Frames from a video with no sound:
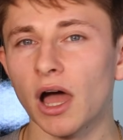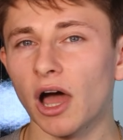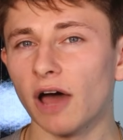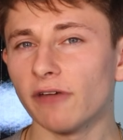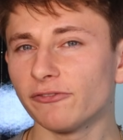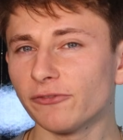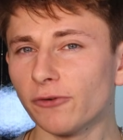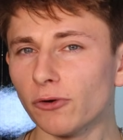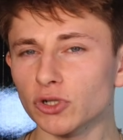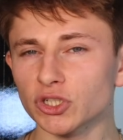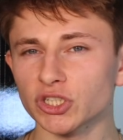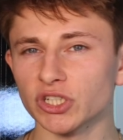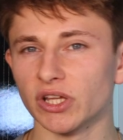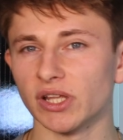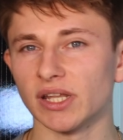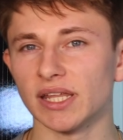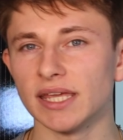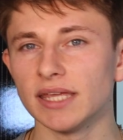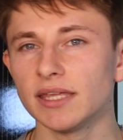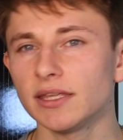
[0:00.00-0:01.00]

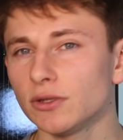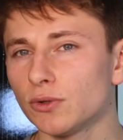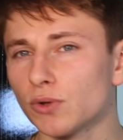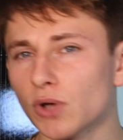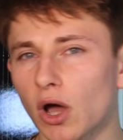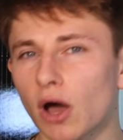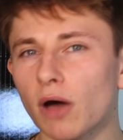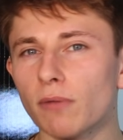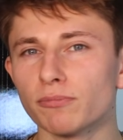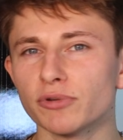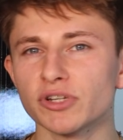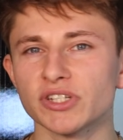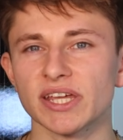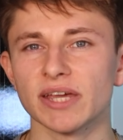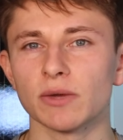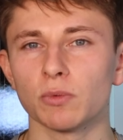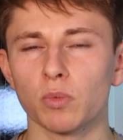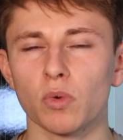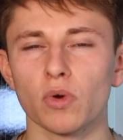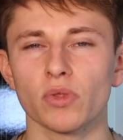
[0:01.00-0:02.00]
Unfortunately, you can't
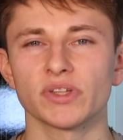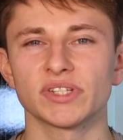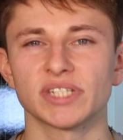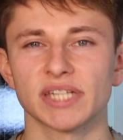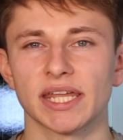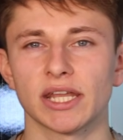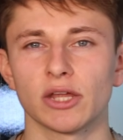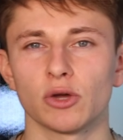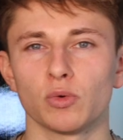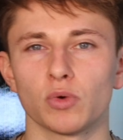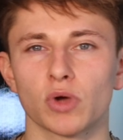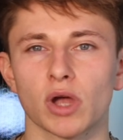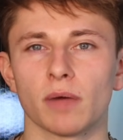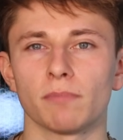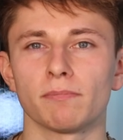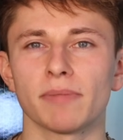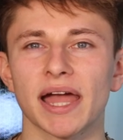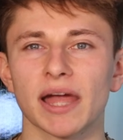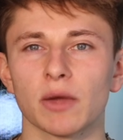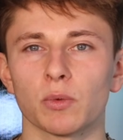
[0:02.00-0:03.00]
predict what the DNO will
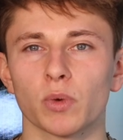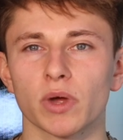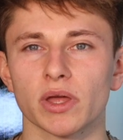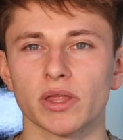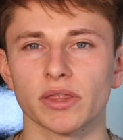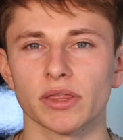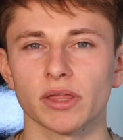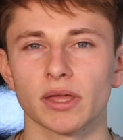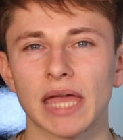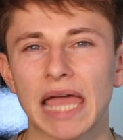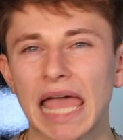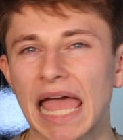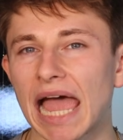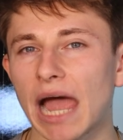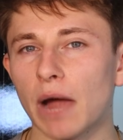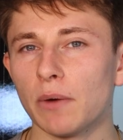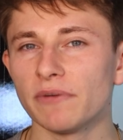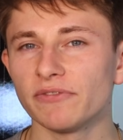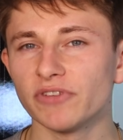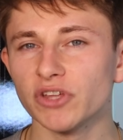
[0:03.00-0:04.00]
come back with.
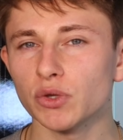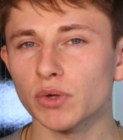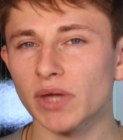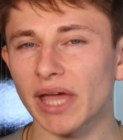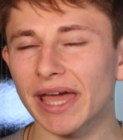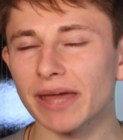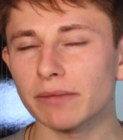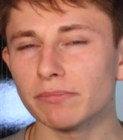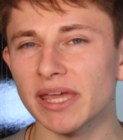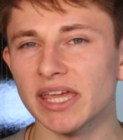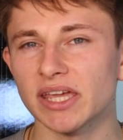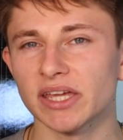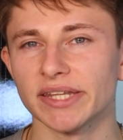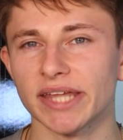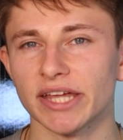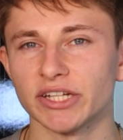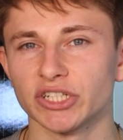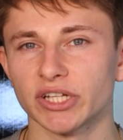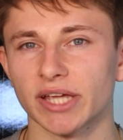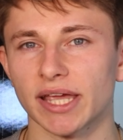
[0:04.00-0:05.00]
However, you can make
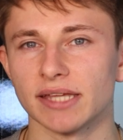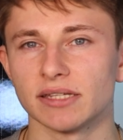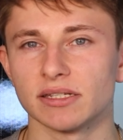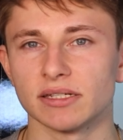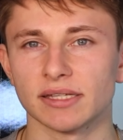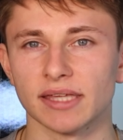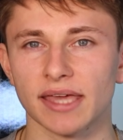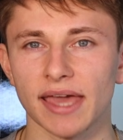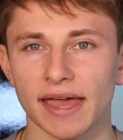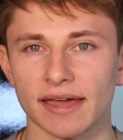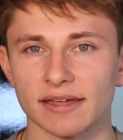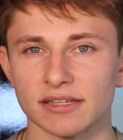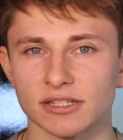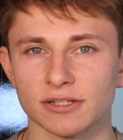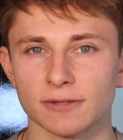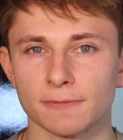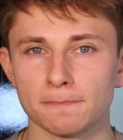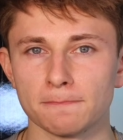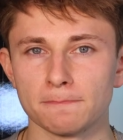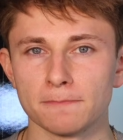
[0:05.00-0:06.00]
an educated
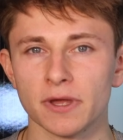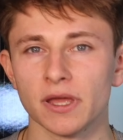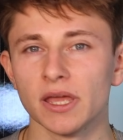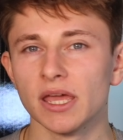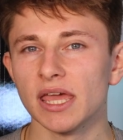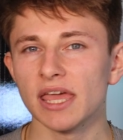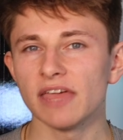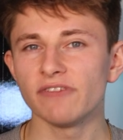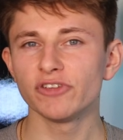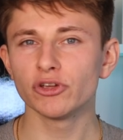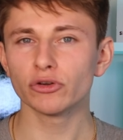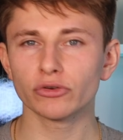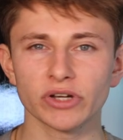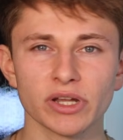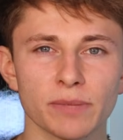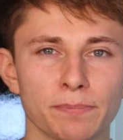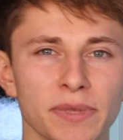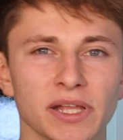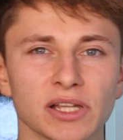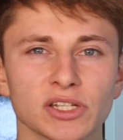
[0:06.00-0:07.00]
guess. If you're
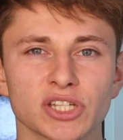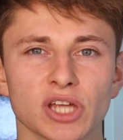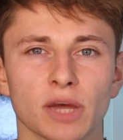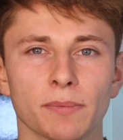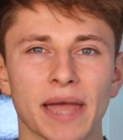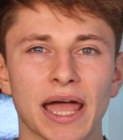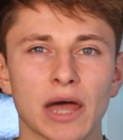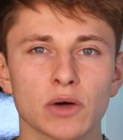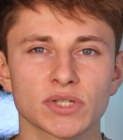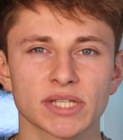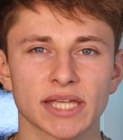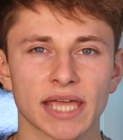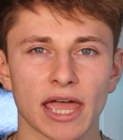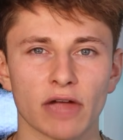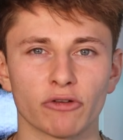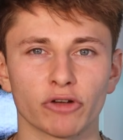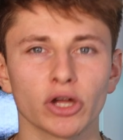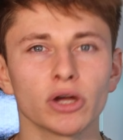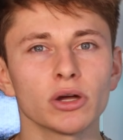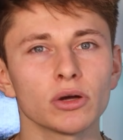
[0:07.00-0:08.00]
in a built-up housing
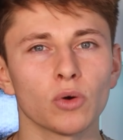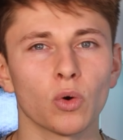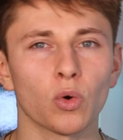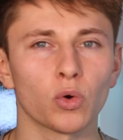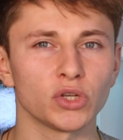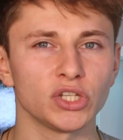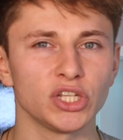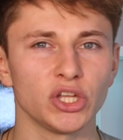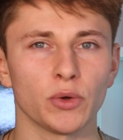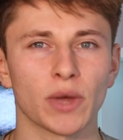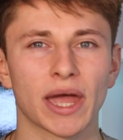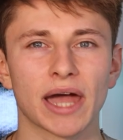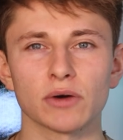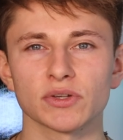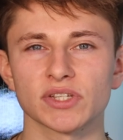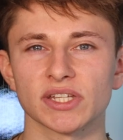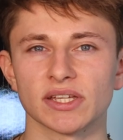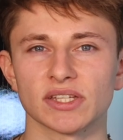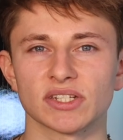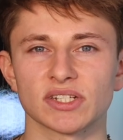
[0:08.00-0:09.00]
area or new
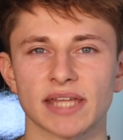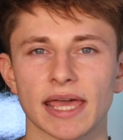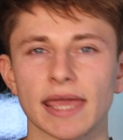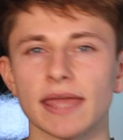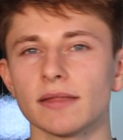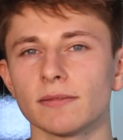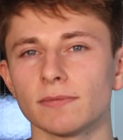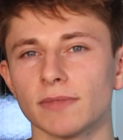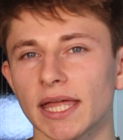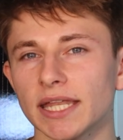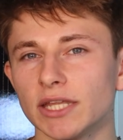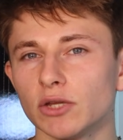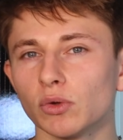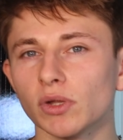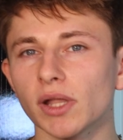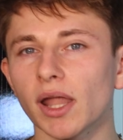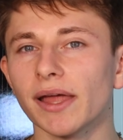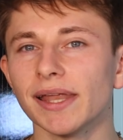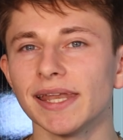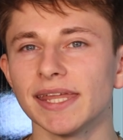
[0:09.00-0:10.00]
housing estate, then
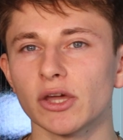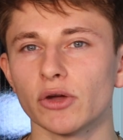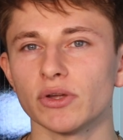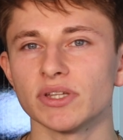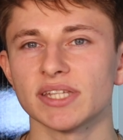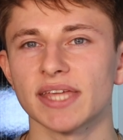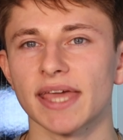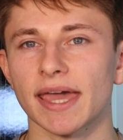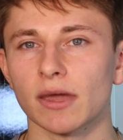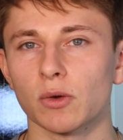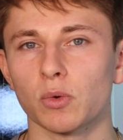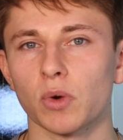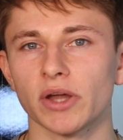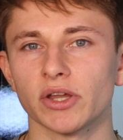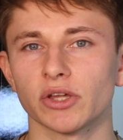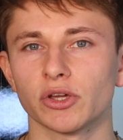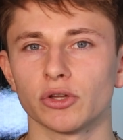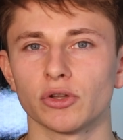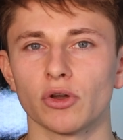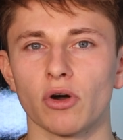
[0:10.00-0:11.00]
you're likely going to get
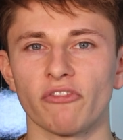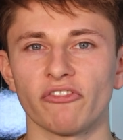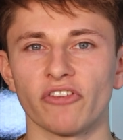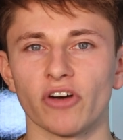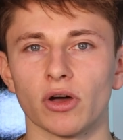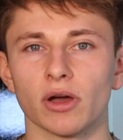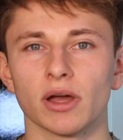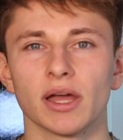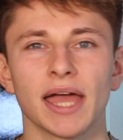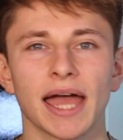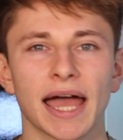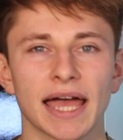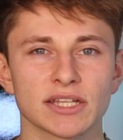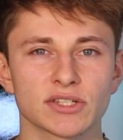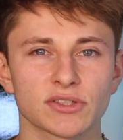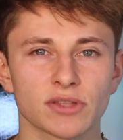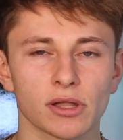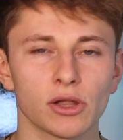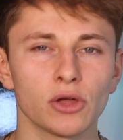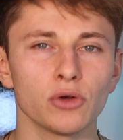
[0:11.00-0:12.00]
quite a good offer,
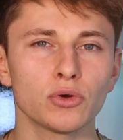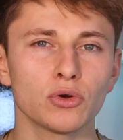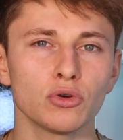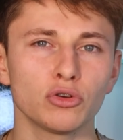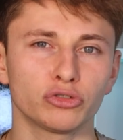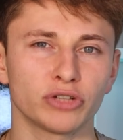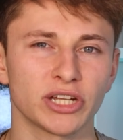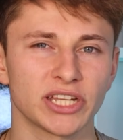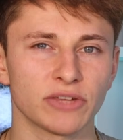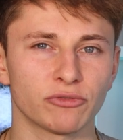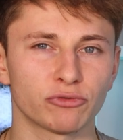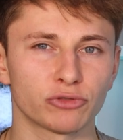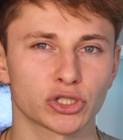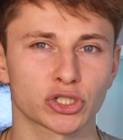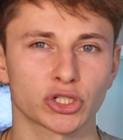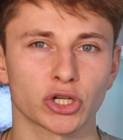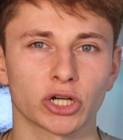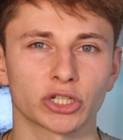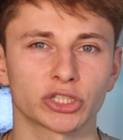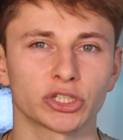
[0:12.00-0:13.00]
as the local grid
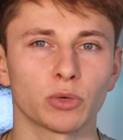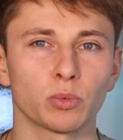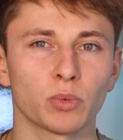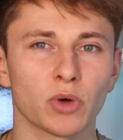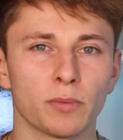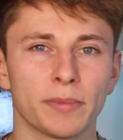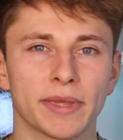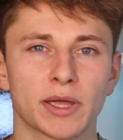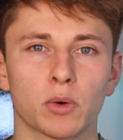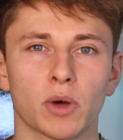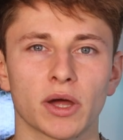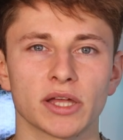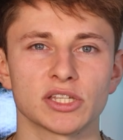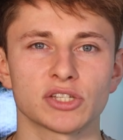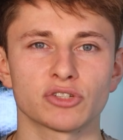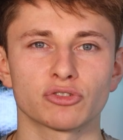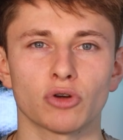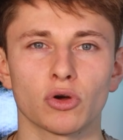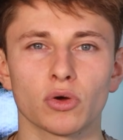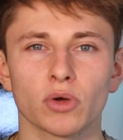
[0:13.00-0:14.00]
infrastructure will be quite
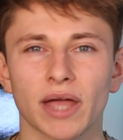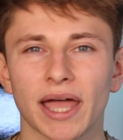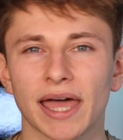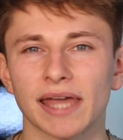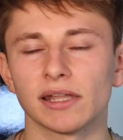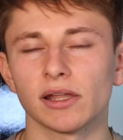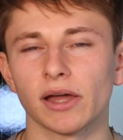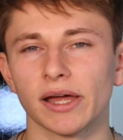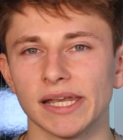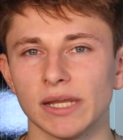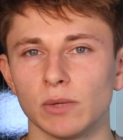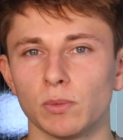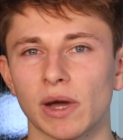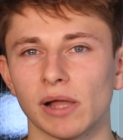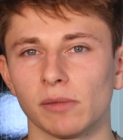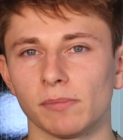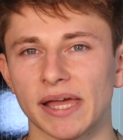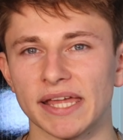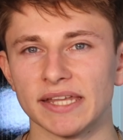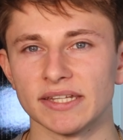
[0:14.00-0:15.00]
strong and likely
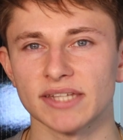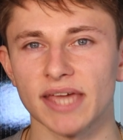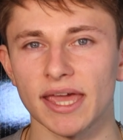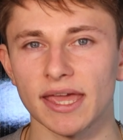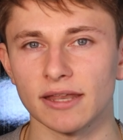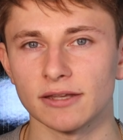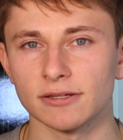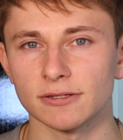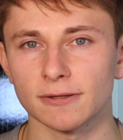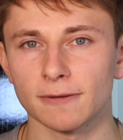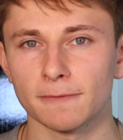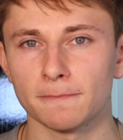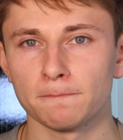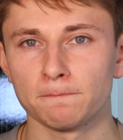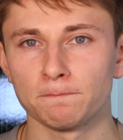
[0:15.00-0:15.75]
well maintained.